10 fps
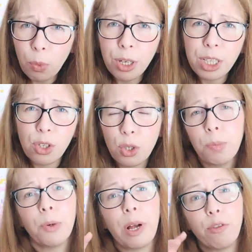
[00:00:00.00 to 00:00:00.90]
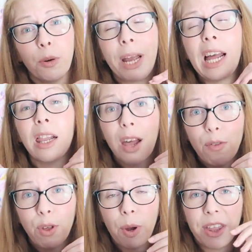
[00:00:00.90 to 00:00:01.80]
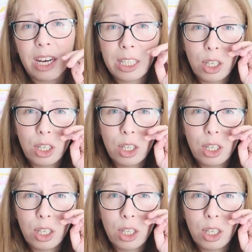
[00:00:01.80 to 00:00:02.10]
Worked super well for me. I love the way that